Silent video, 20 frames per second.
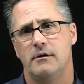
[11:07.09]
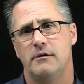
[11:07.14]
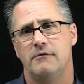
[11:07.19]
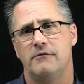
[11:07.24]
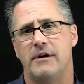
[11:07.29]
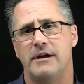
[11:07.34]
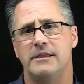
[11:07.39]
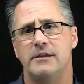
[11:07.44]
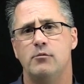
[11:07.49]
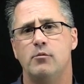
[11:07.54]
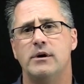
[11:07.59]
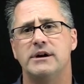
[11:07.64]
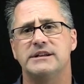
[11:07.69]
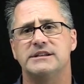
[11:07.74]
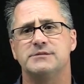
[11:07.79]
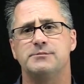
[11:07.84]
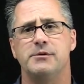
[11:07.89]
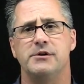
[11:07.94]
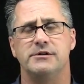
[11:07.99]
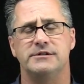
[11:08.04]
Finally, what
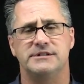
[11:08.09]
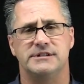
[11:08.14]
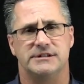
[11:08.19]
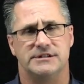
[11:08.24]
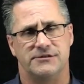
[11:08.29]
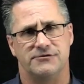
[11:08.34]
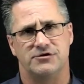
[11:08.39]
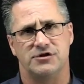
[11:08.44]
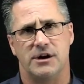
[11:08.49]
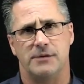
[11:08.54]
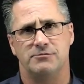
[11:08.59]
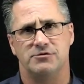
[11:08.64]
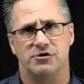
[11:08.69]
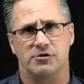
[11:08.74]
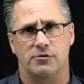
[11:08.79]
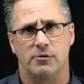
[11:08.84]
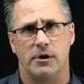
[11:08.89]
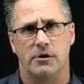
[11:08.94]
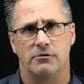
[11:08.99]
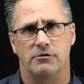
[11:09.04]
experiences have shaped your
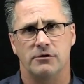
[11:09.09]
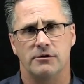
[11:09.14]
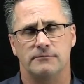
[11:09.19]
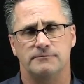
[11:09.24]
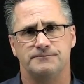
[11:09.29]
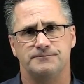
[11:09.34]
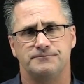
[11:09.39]
growth?